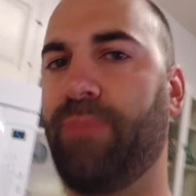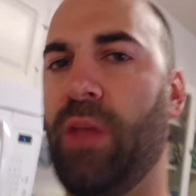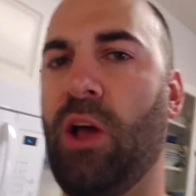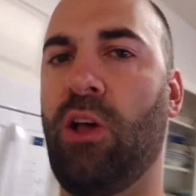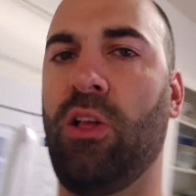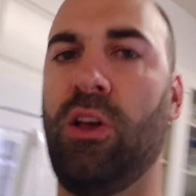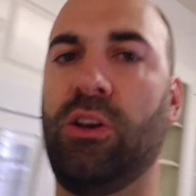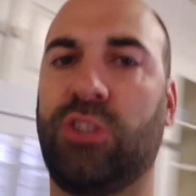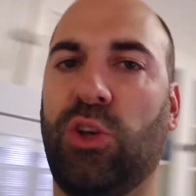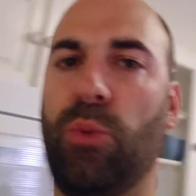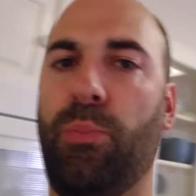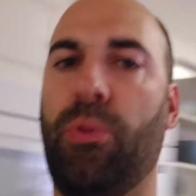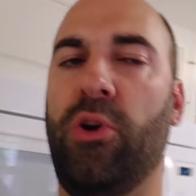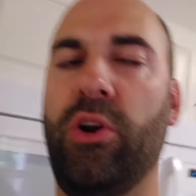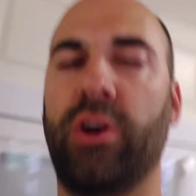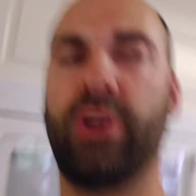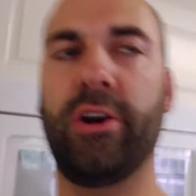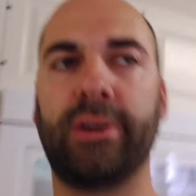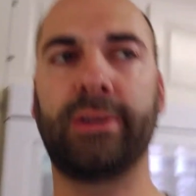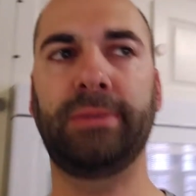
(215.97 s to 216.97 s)
I'll also put
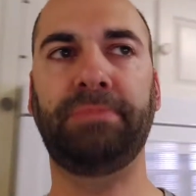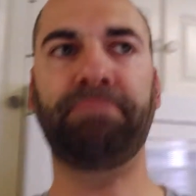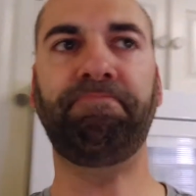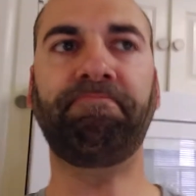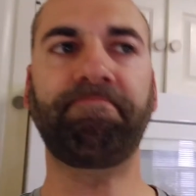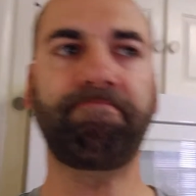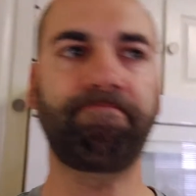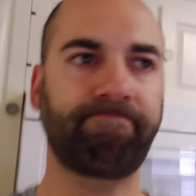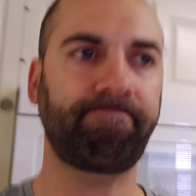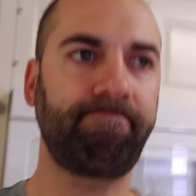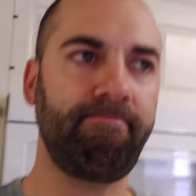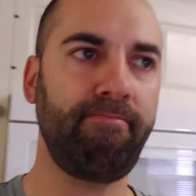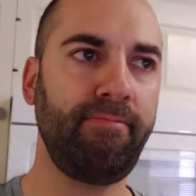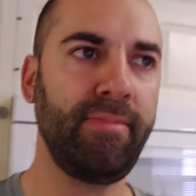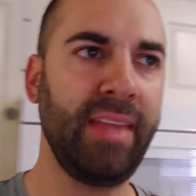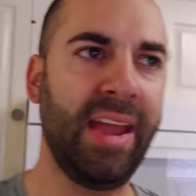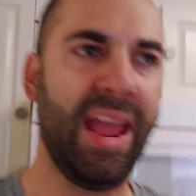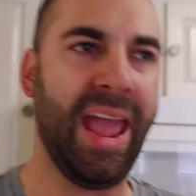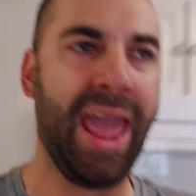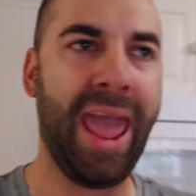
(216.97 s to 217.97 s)
it on
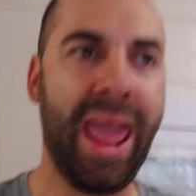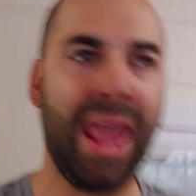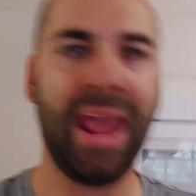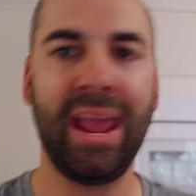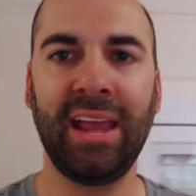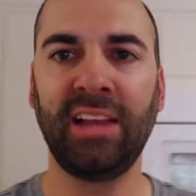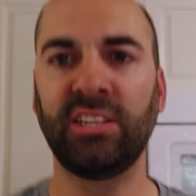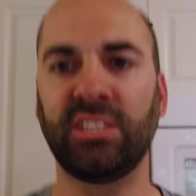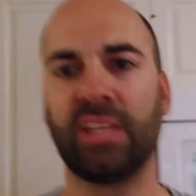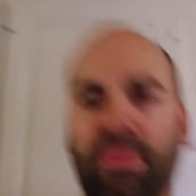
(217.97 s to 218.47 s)
eggs